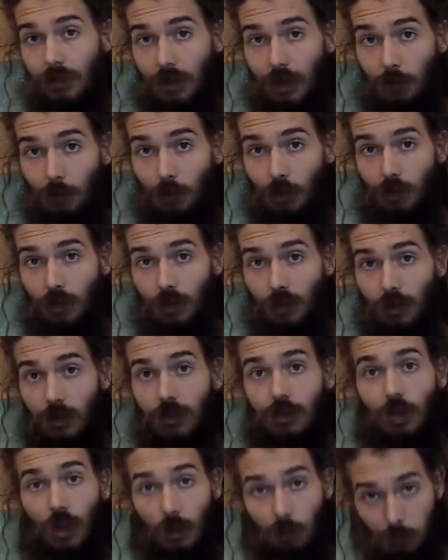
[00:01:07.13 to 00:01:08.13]
and I'm gonna
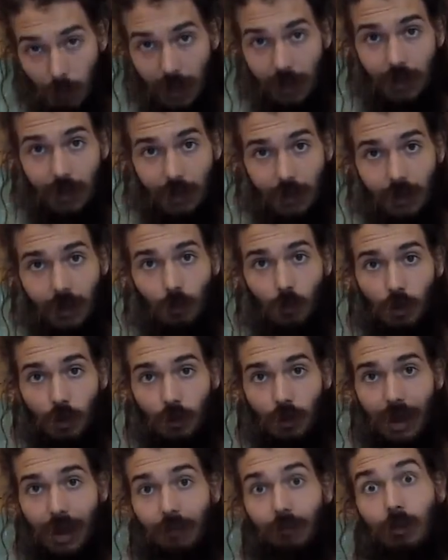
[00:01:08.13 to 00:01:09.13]
start blending, and then we're
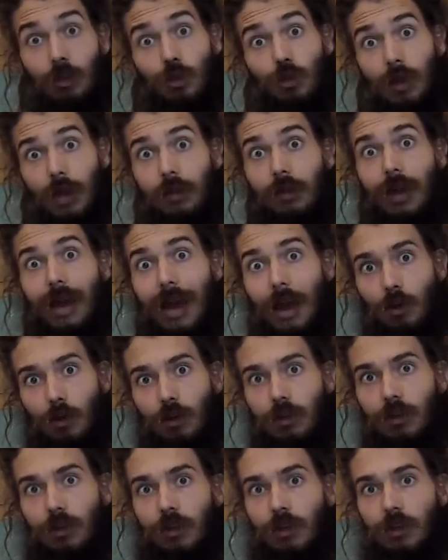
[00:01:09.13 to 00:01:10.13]
gonna have a look at how
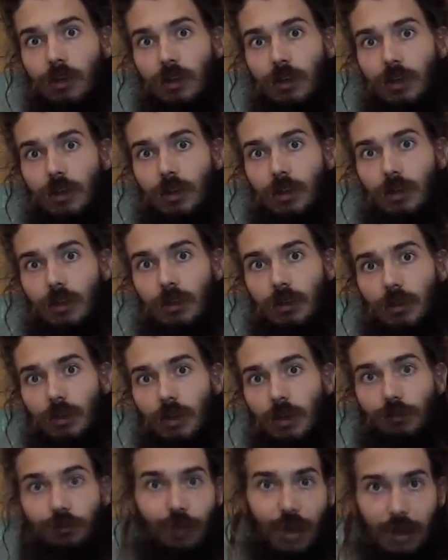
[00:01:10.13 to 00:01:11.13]
it
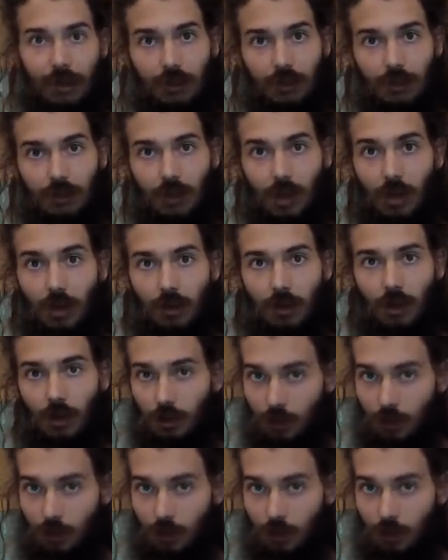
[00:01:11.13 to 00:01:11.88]
affects our